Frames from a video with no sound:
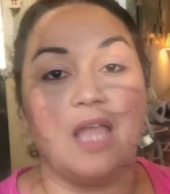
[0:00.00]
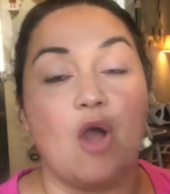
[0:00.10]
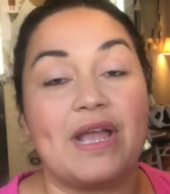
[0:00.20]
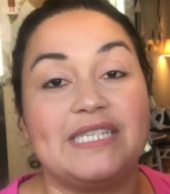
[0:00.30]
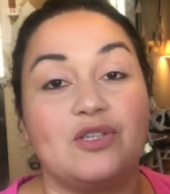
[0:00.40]

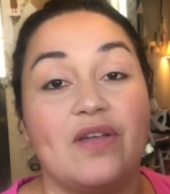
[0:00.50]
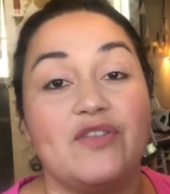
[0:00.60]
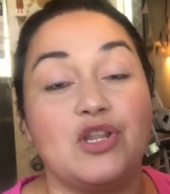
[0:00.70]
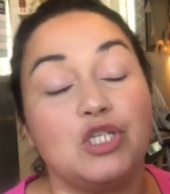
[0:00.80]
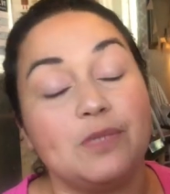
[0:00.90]
Okay, so if
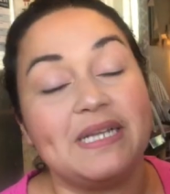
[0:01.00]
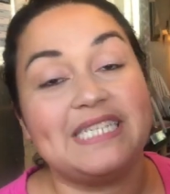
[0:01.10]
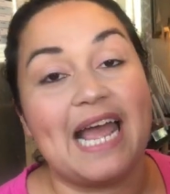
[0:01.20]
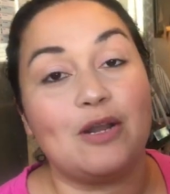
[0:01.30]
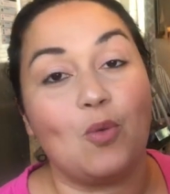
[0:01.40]
you're new to my
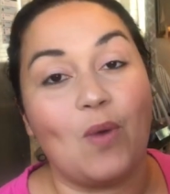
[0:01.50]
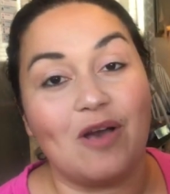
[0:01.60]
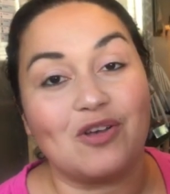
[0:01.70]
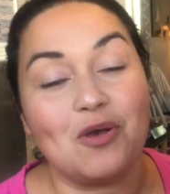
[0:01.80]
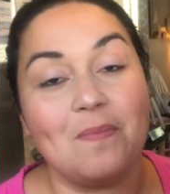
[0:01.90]
channel,
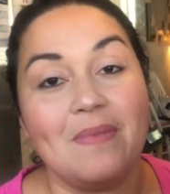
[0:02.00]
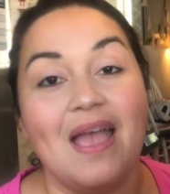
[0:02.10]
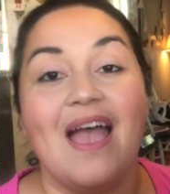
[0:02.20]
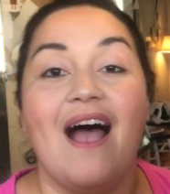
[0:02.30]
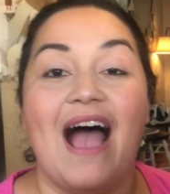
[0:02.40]
welcome.
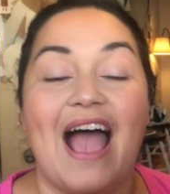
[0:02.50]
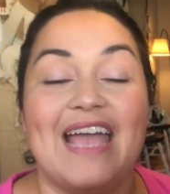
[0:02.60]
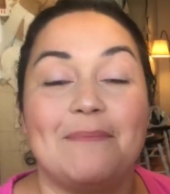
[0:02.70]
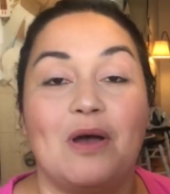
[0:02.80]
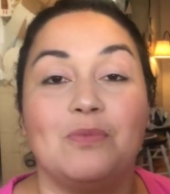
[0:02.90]
I
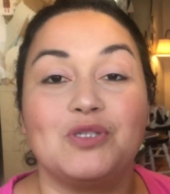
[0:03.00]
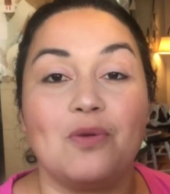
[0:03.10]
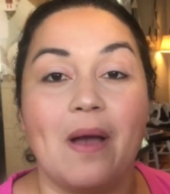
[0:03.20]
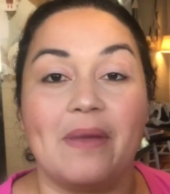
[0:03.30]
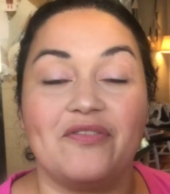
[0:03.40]
am a
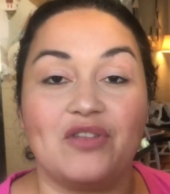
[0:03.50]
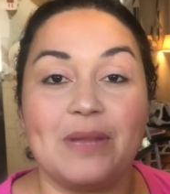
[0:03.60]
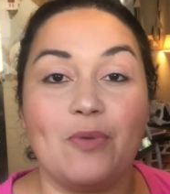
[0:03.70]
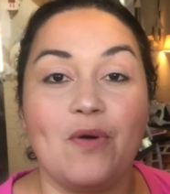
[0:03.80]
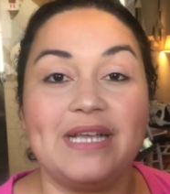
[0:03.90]
homeschool mom of
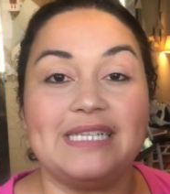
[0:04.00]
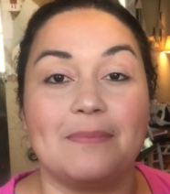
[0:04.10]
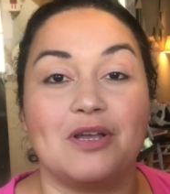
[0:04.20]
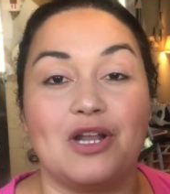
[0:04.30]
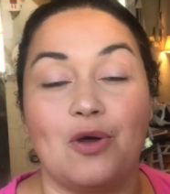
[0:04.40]
three boys.
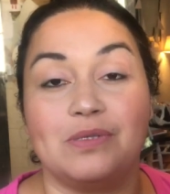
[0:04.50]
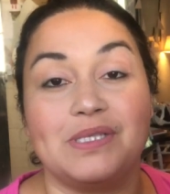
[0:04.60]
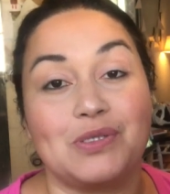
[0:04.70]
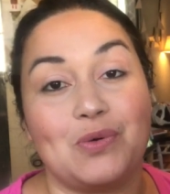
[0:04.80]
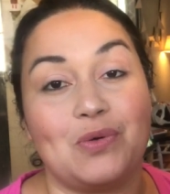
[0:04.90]
I'm gonna
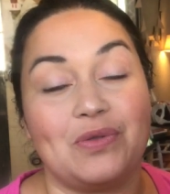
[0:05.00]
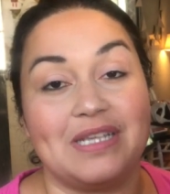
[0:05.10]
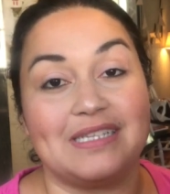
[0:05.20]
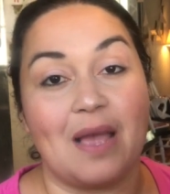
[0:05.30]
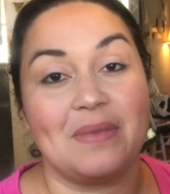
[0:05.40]
homeschool
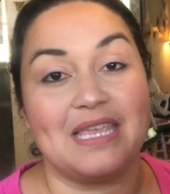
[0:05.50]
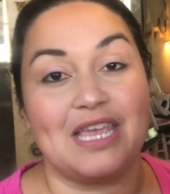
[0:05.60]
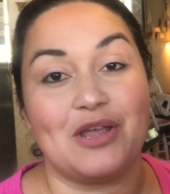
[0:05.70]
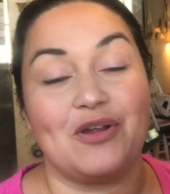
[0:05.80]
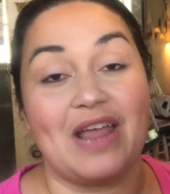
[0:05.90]
this coming
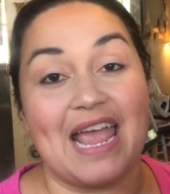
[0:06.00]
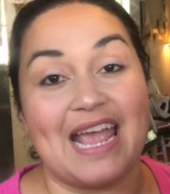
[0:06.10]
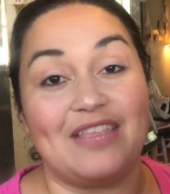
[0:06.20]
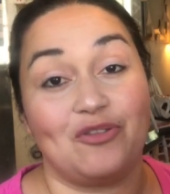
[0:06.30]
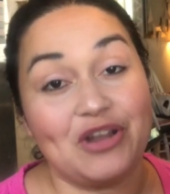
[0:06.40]
year
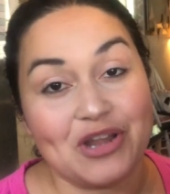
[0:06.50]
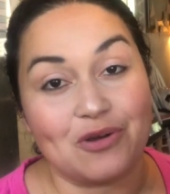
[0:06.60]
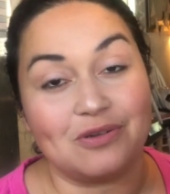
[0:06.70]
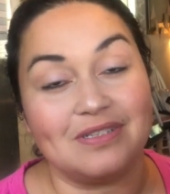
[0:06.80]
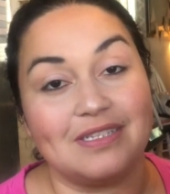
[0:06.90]
a
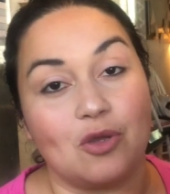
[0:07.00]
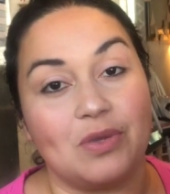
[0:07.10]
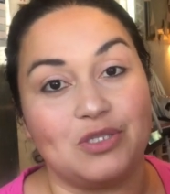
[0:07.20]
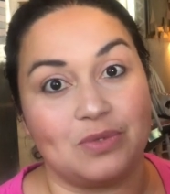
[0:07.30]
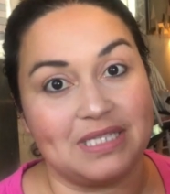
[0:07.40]
three-year-old, so
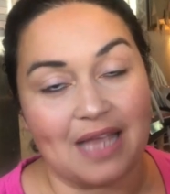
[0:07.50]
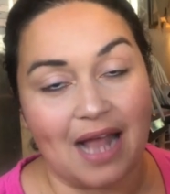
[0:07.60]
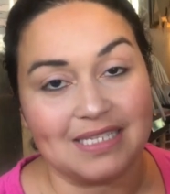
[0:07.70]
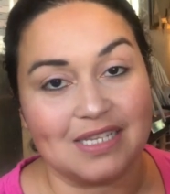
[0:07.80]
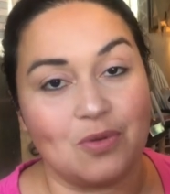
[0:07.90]
we're doing
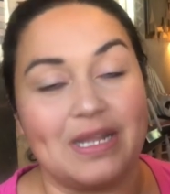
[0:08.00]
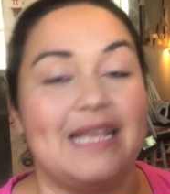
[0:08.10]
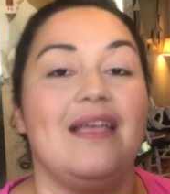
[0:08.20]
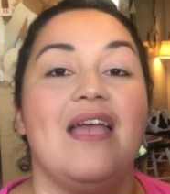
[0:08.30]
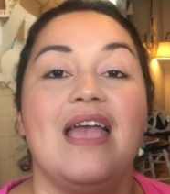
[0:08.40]
tot
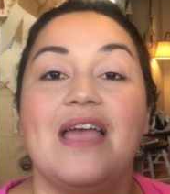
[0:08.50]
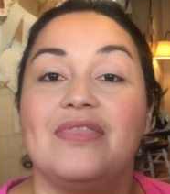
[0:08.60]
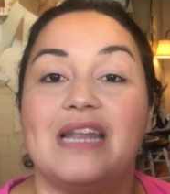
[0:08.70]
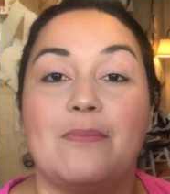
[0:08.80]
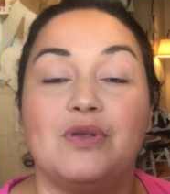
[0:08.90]
schooling.
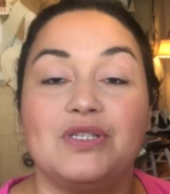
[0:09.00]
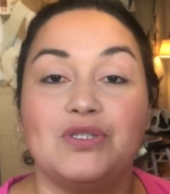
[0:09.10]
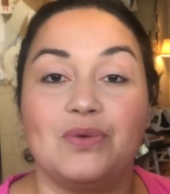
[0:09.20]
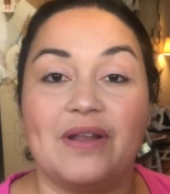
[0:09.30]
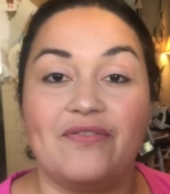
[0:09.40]
Then I'm also
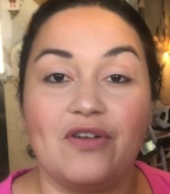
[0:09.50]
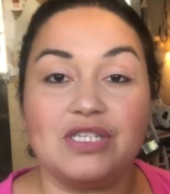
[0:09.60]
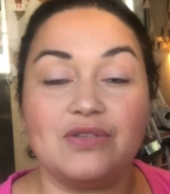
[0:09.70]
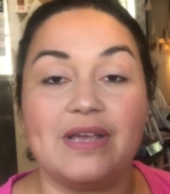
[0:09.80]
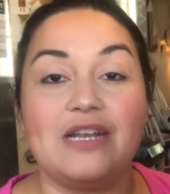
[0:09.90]
doing a
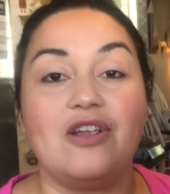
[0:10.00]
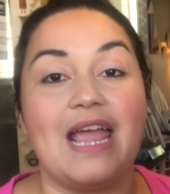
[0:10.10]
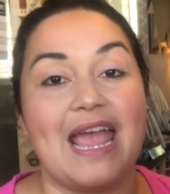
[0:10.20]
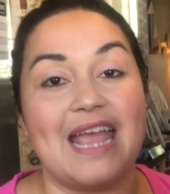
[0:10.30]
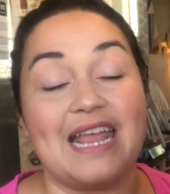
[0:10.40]
first grader
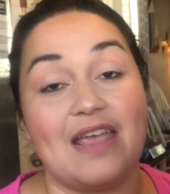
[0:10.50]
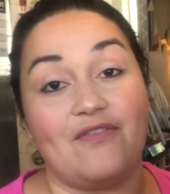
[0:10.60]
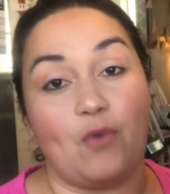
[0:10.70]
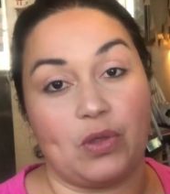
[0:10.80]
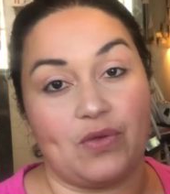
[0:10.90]
and a
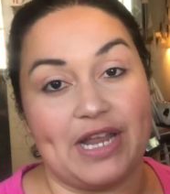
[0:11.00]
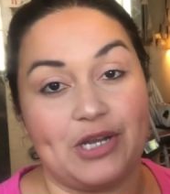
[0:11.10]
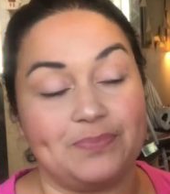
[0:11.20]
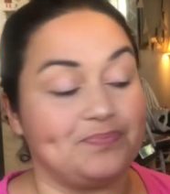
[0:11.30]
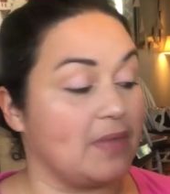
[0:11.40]
fourth grader.